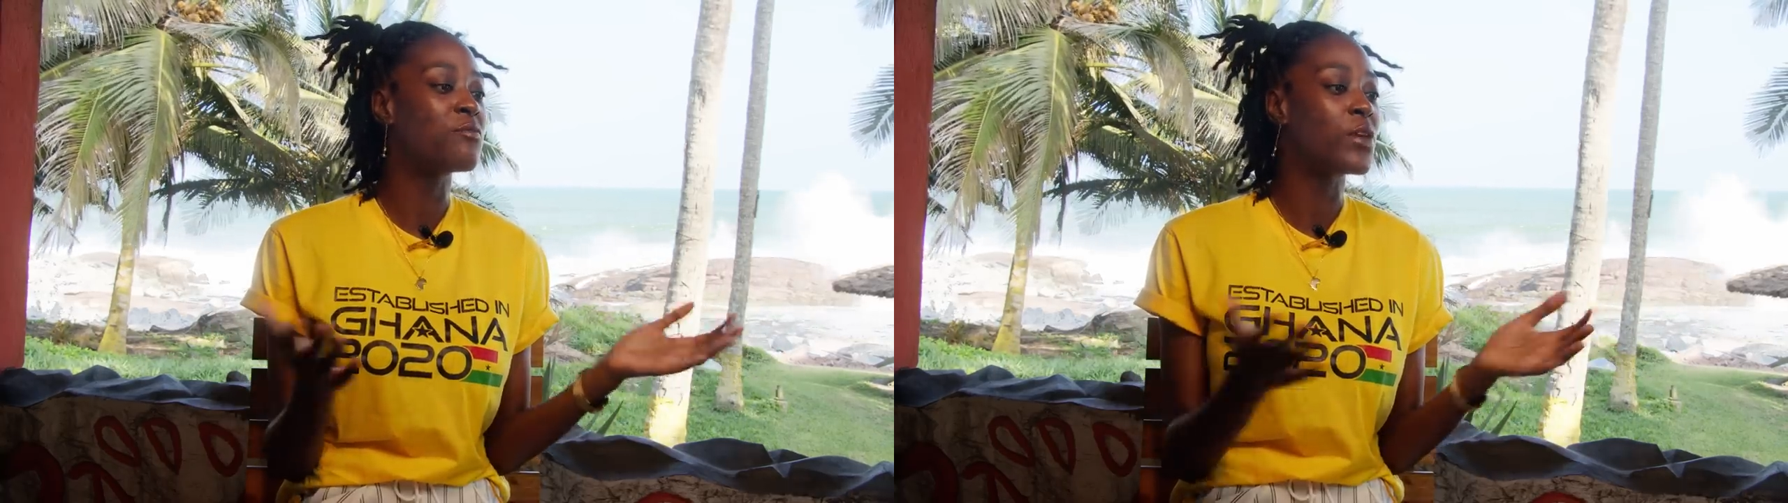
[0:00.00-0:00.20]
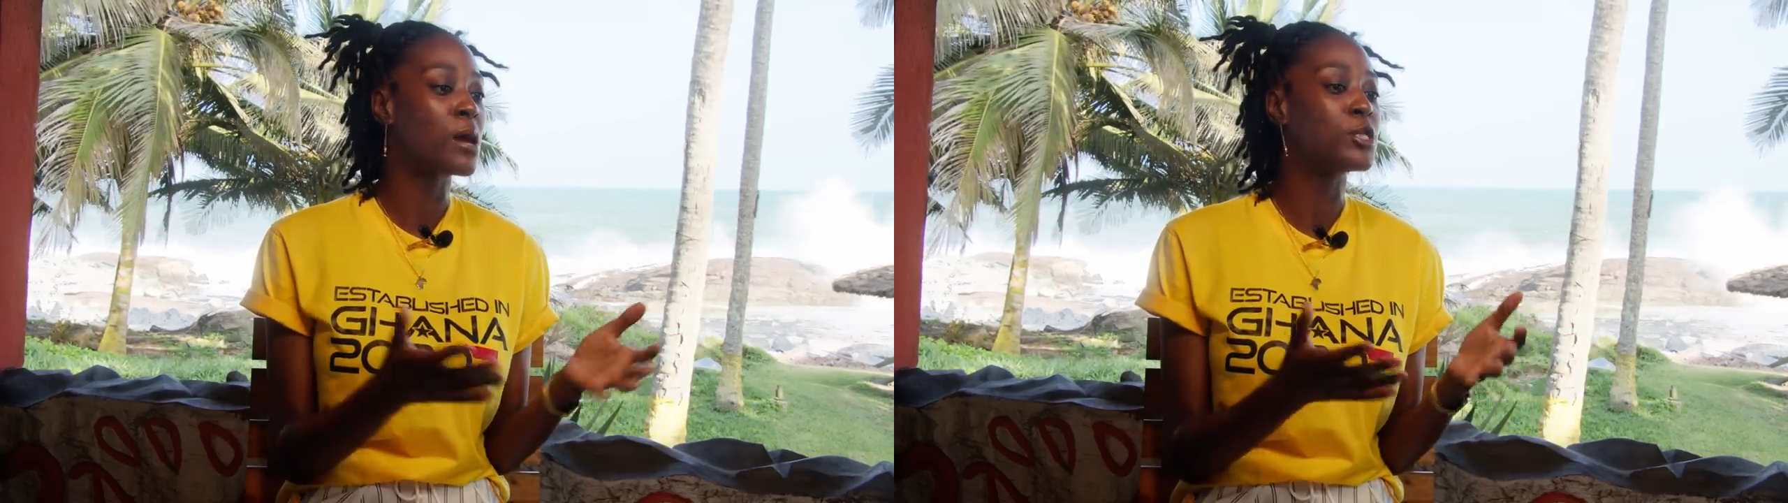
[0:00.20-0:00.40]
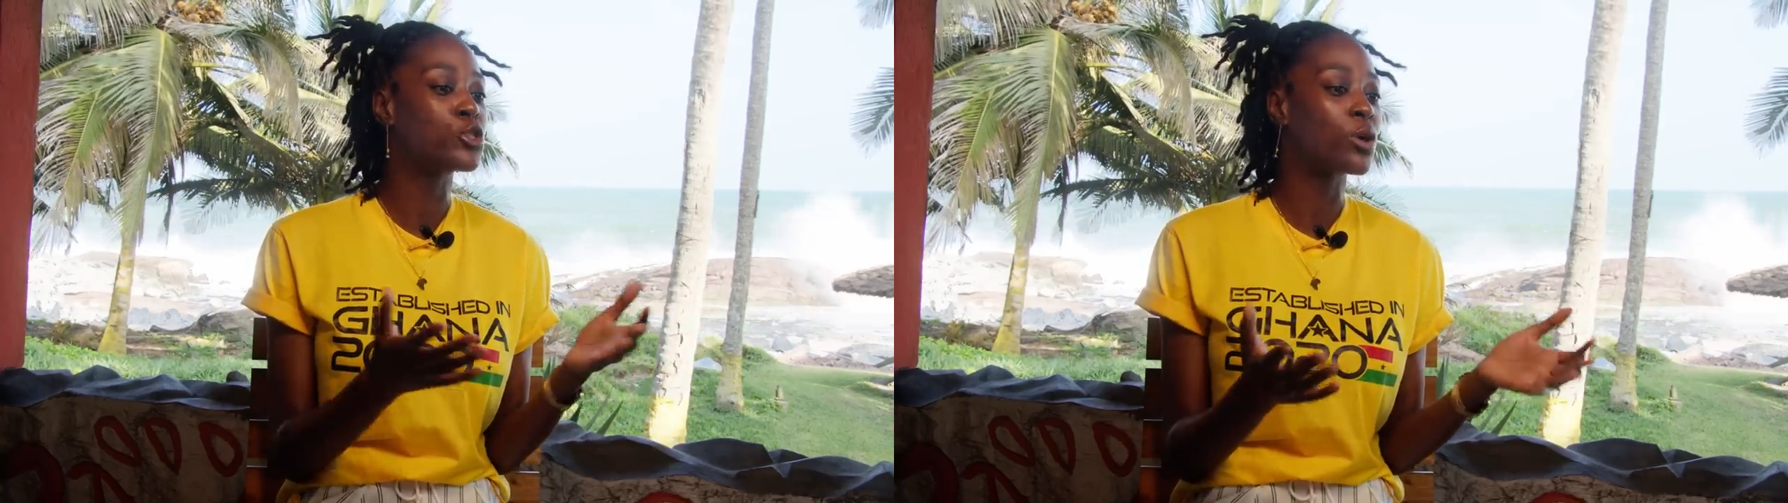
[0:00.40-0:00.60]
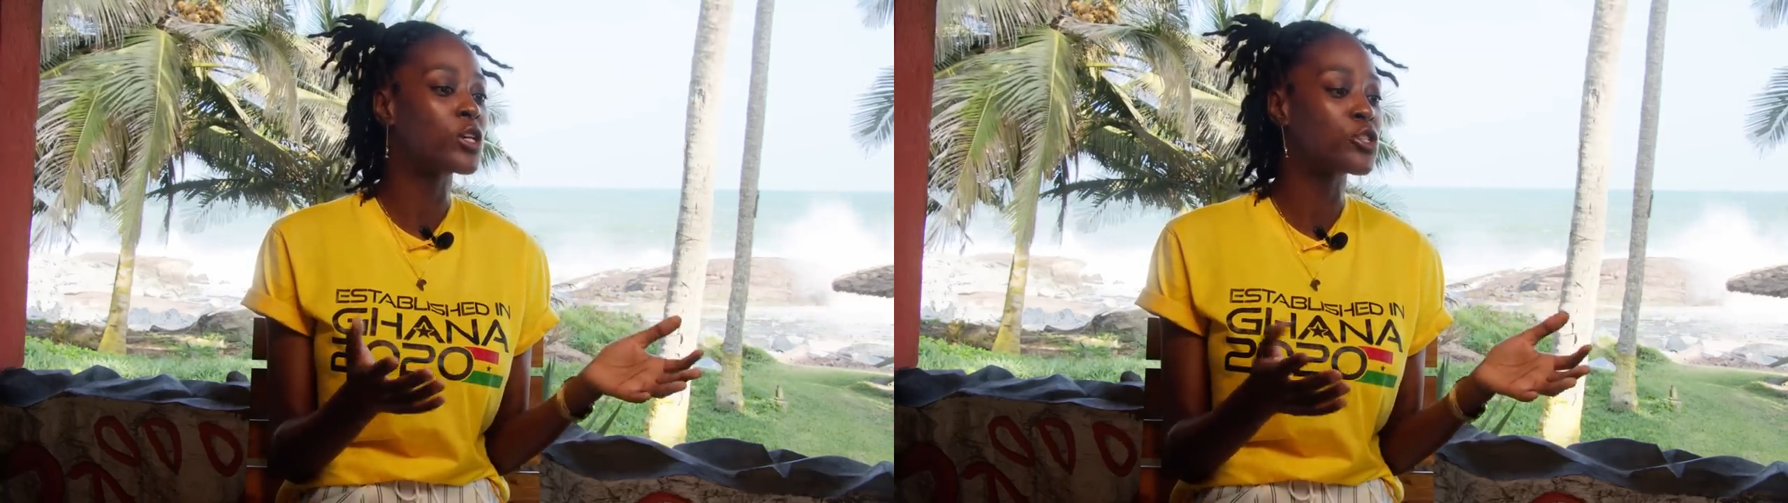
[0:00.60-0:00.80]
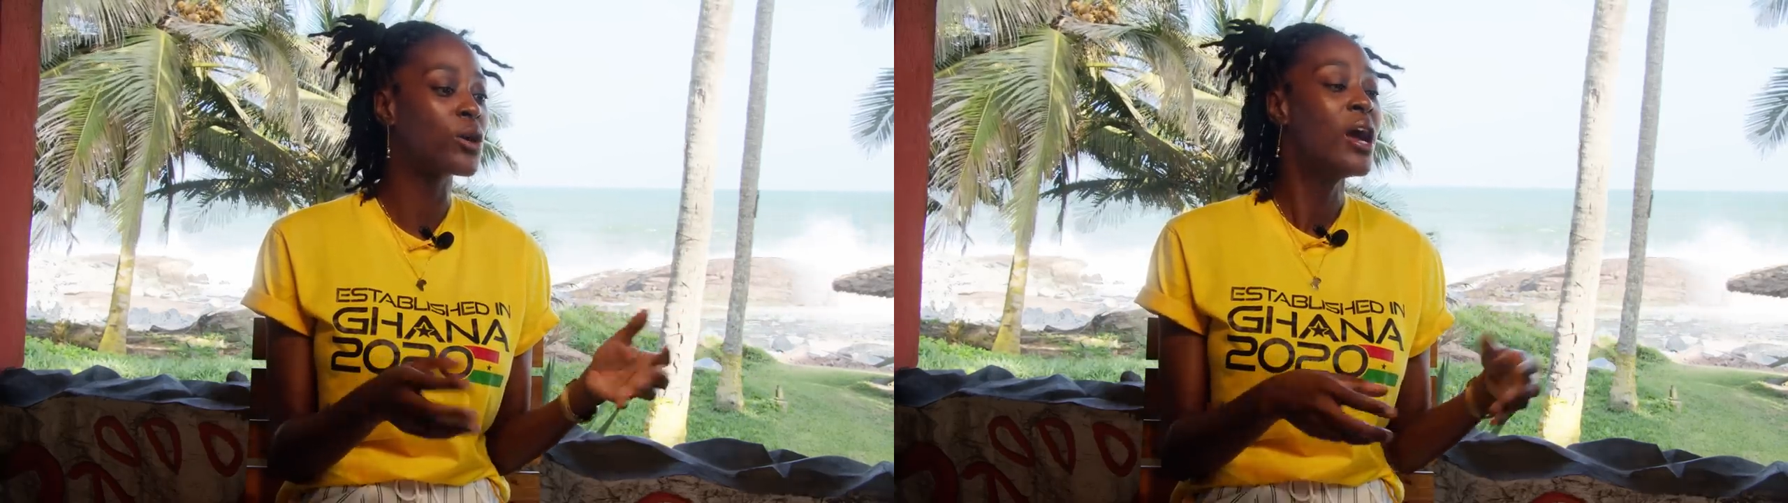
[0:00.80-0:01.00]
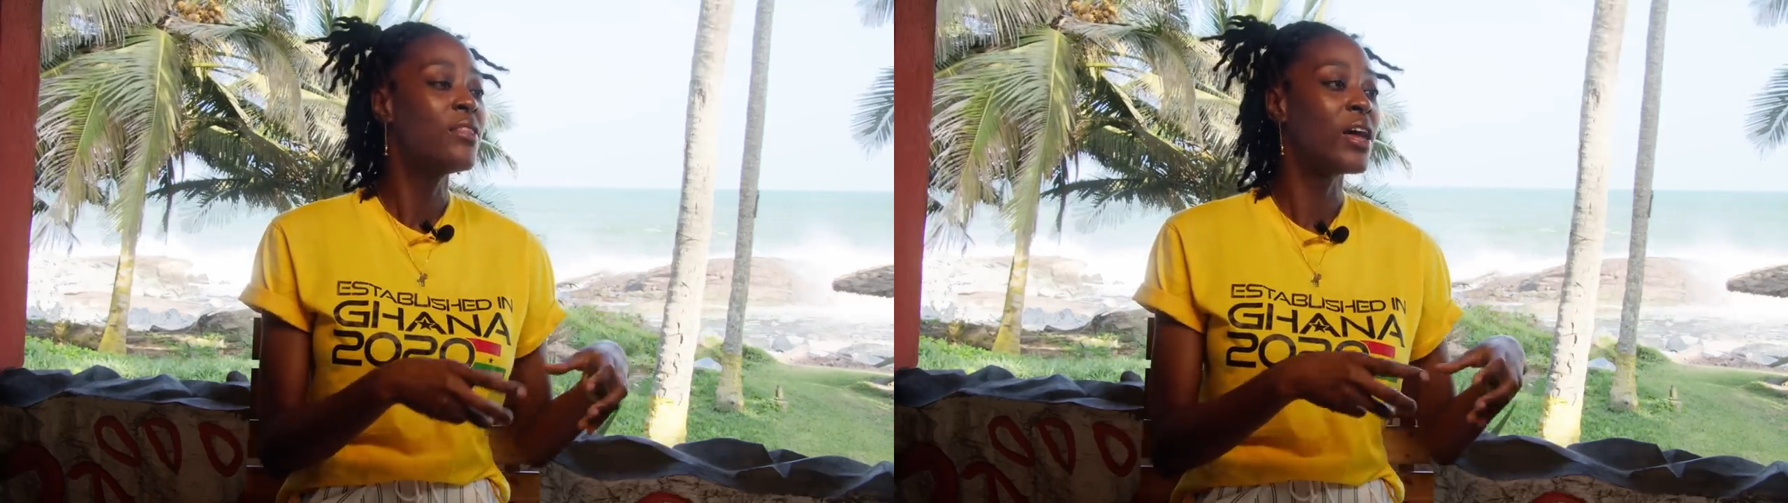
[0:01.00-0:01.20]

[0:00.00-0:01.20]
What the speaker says: family structure mm-hmm.